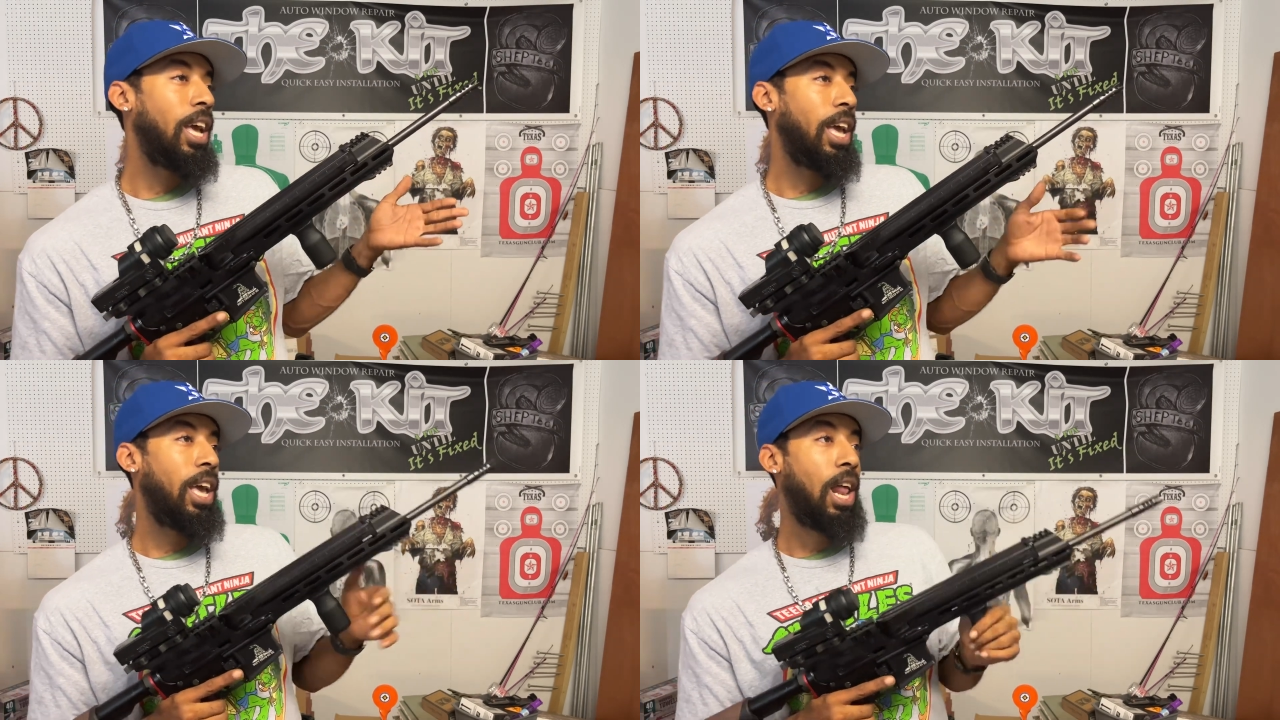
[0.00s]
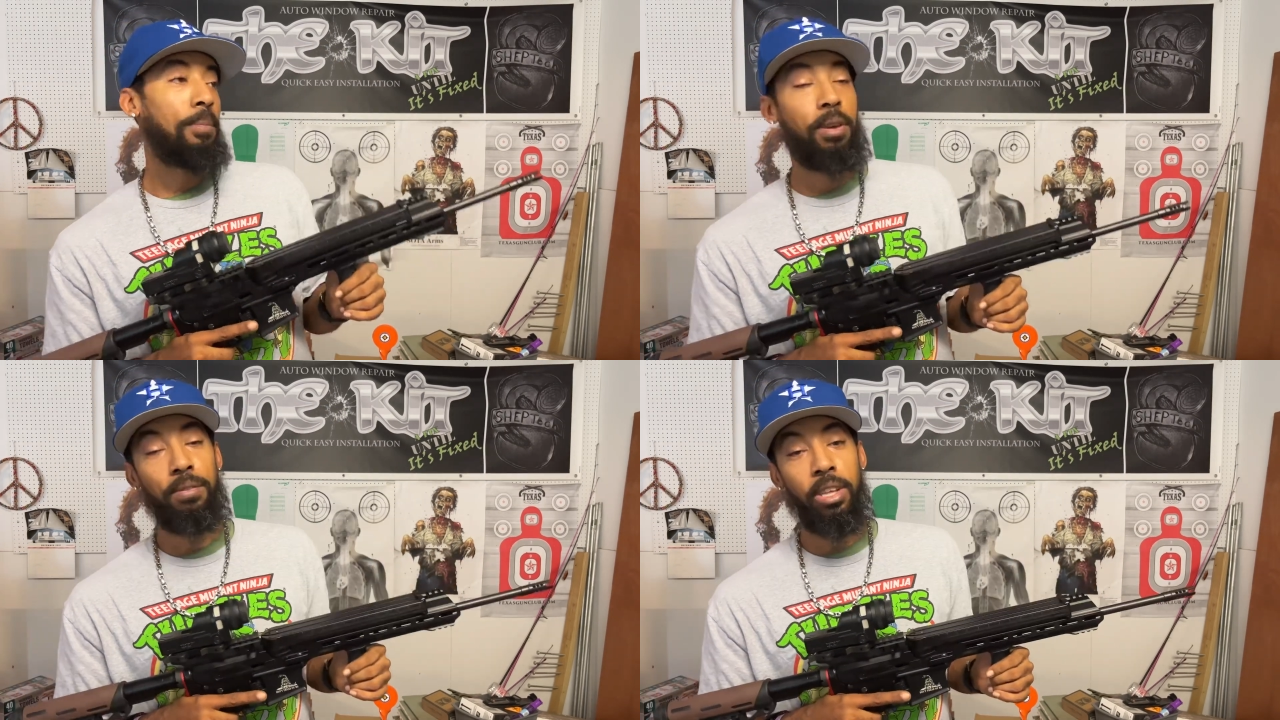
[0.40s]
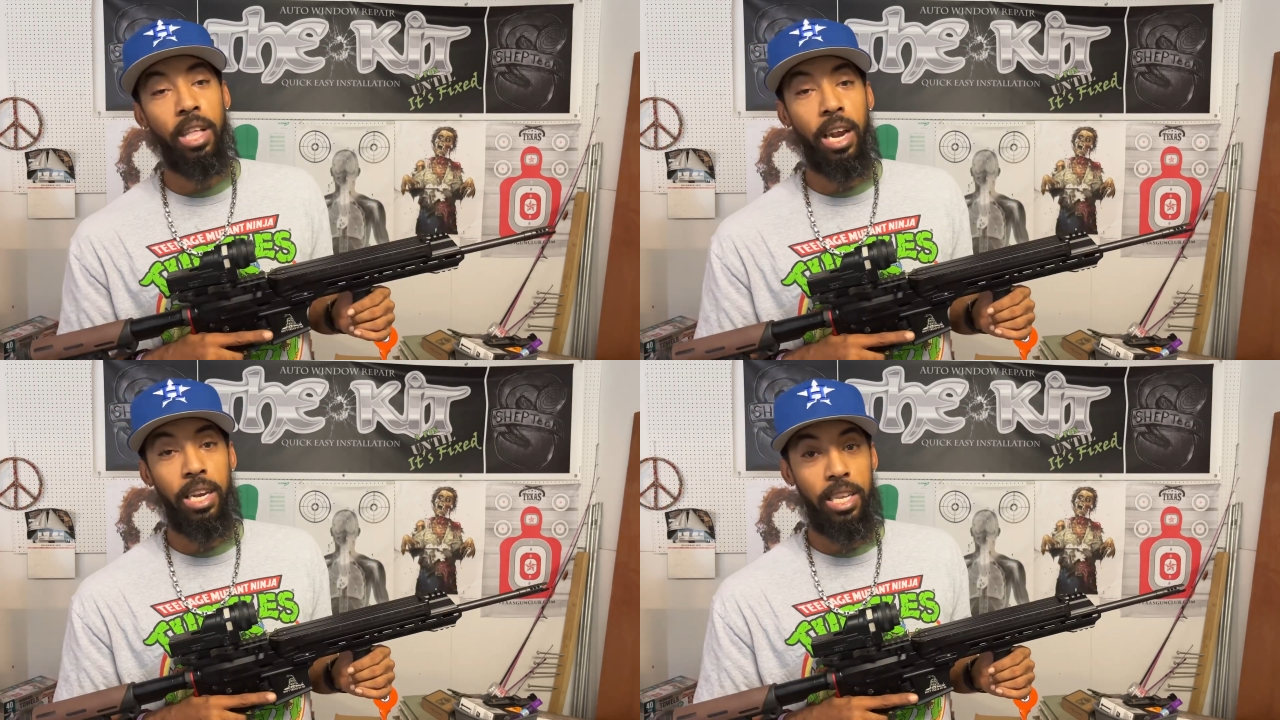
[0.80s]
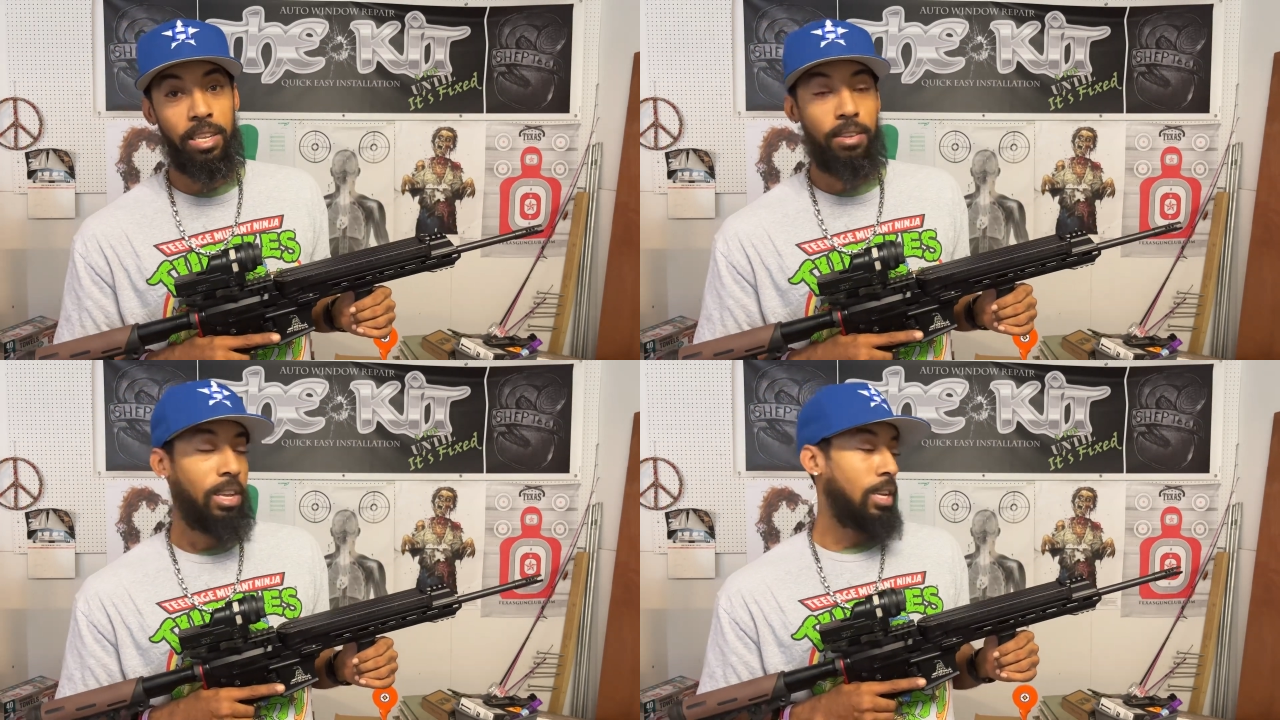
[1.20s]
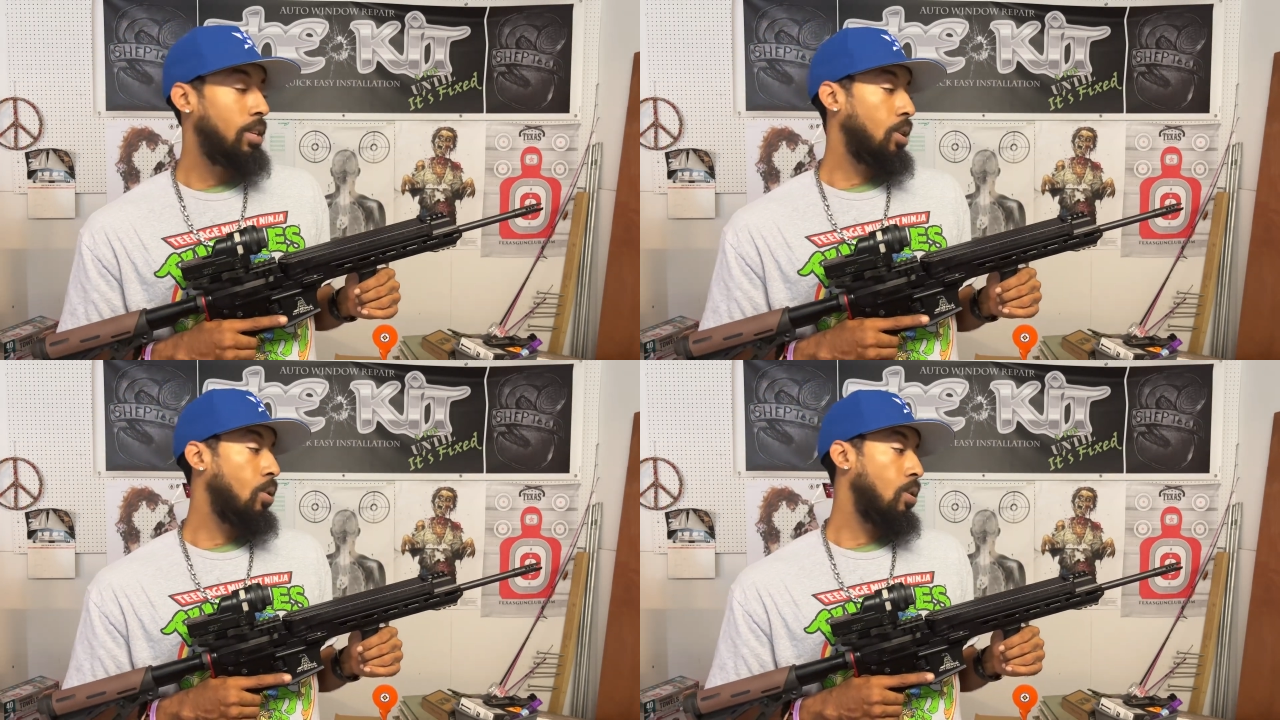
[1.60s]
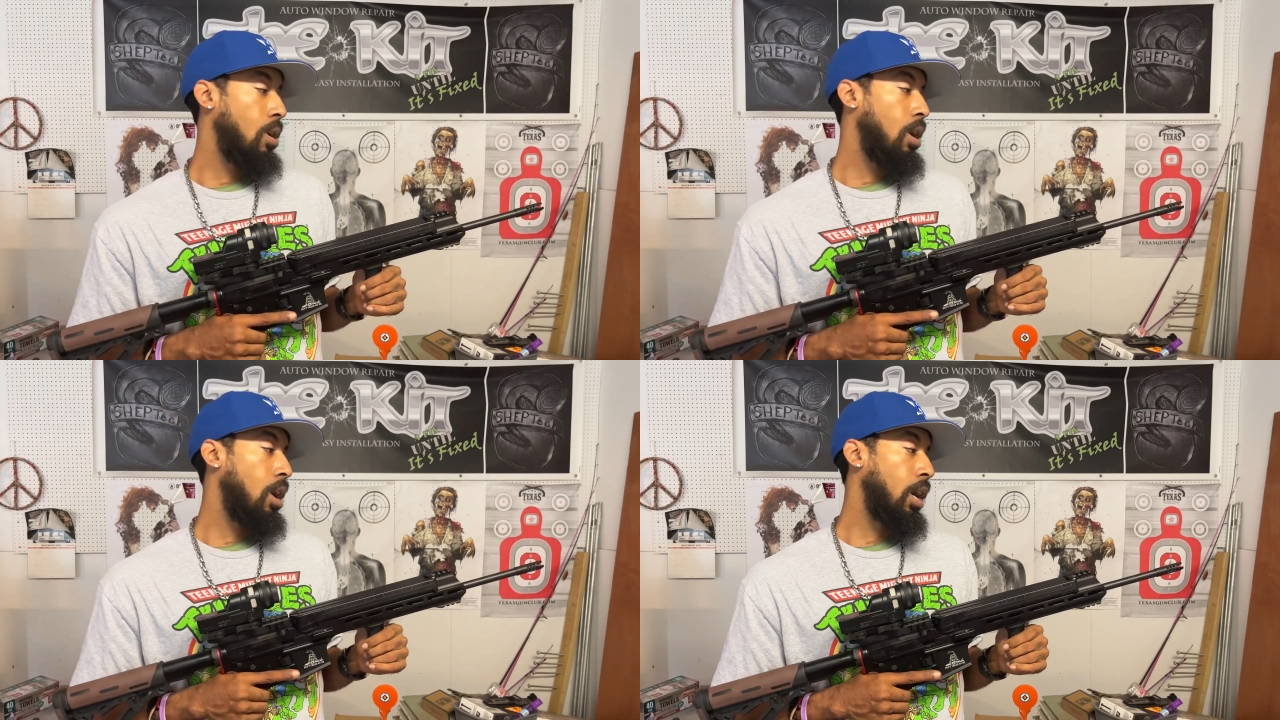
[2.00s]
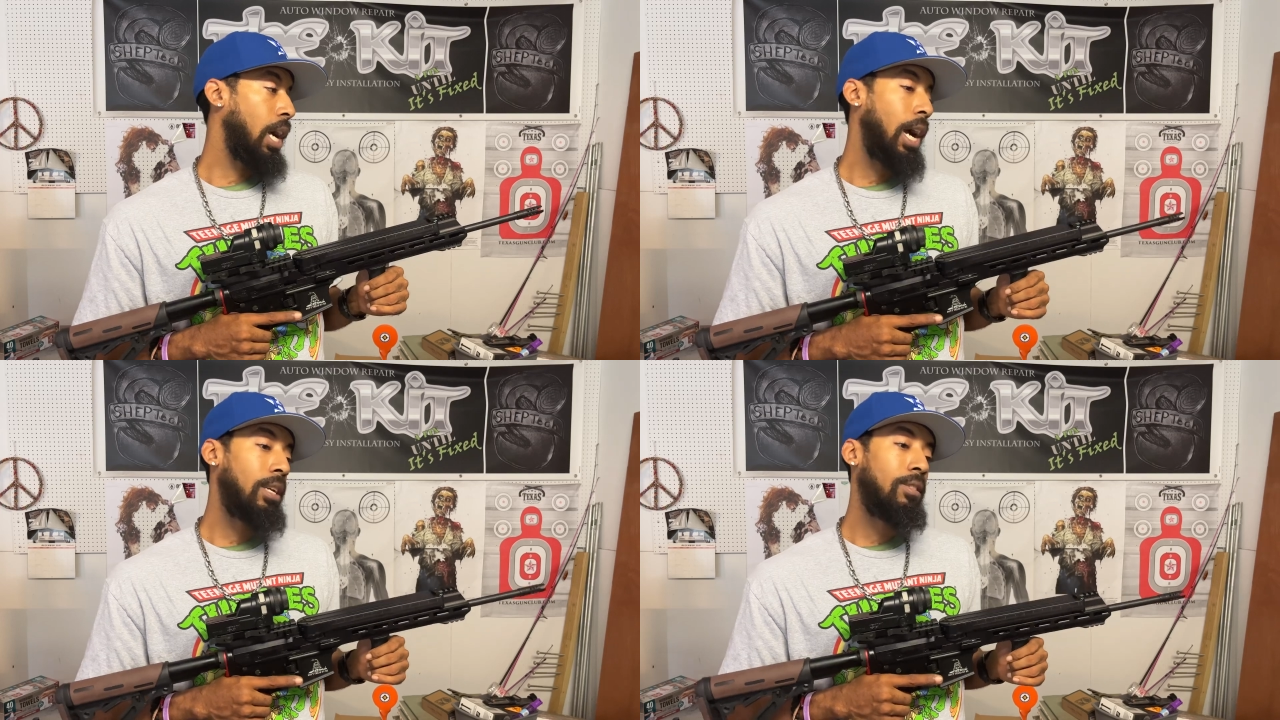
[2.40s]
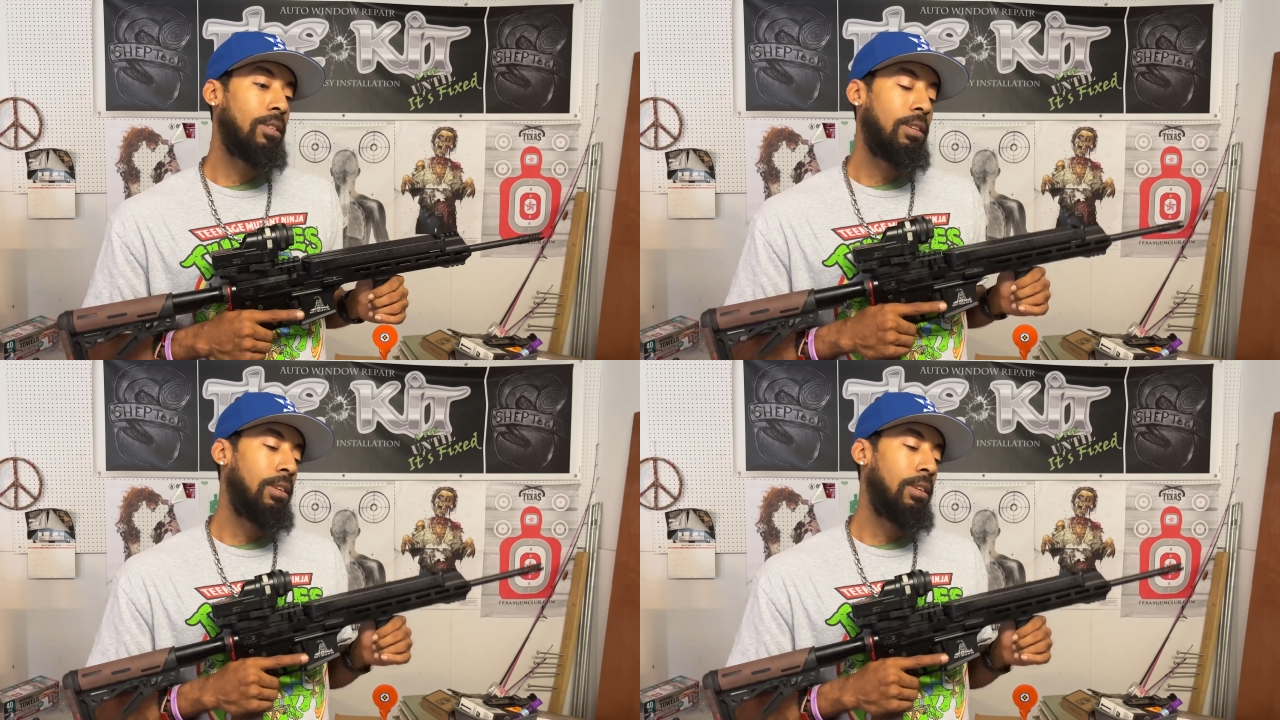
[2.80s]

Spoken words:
and I'm definitely glad I did. So, guys,